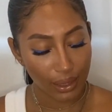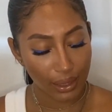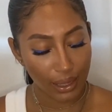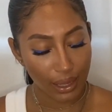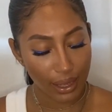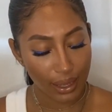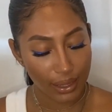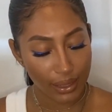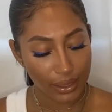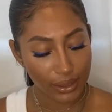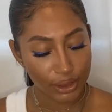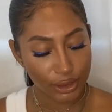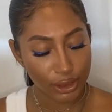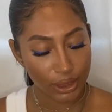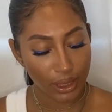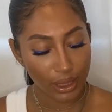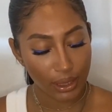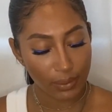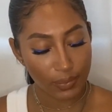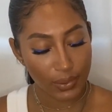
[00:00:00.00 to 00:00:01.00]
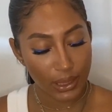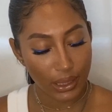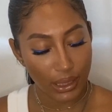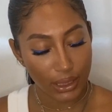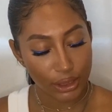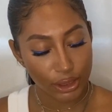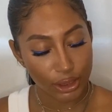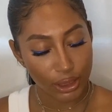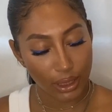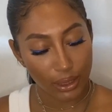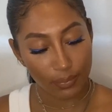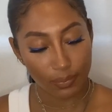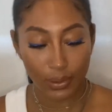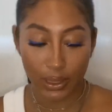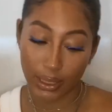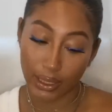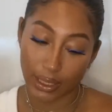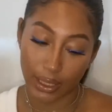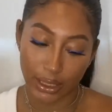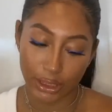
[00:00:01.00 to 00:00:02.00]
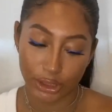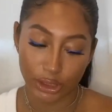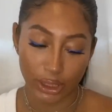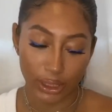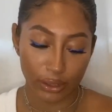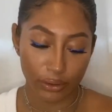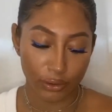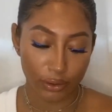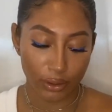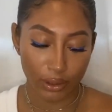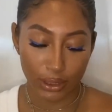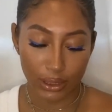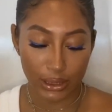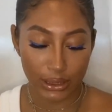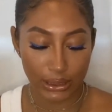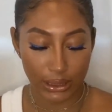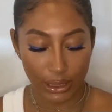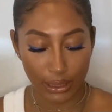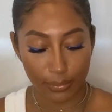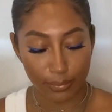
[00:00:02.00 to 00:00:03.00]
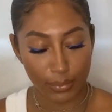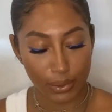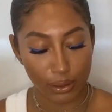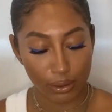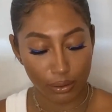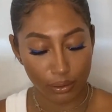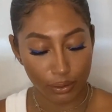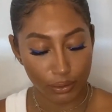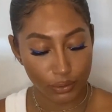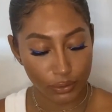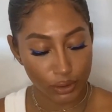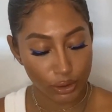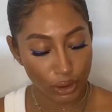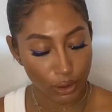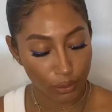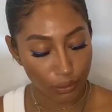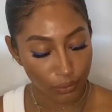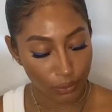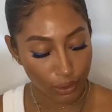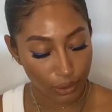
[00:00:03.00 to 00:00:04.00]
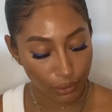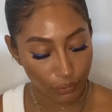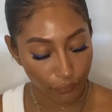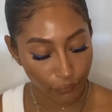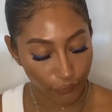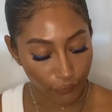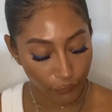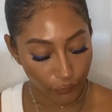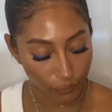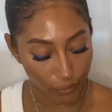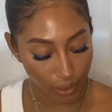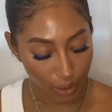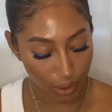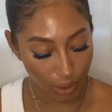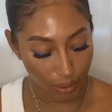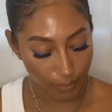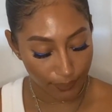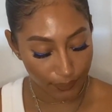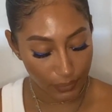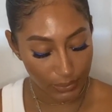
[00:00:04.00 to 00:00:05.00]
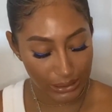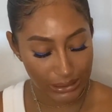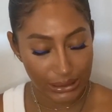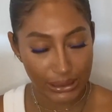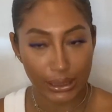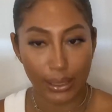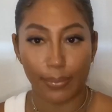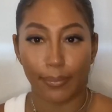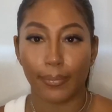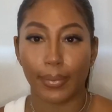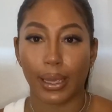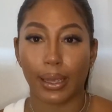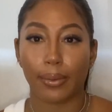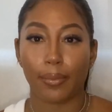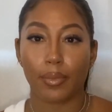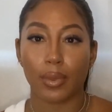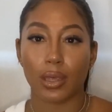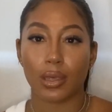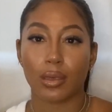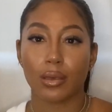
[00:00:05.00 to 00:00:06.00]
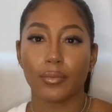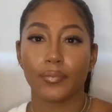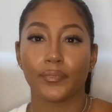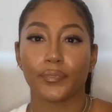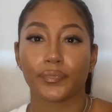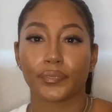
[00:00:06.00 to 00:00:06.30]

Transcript: AHA, BHA, PHA 30-Day Miracle Toner from Some by Me.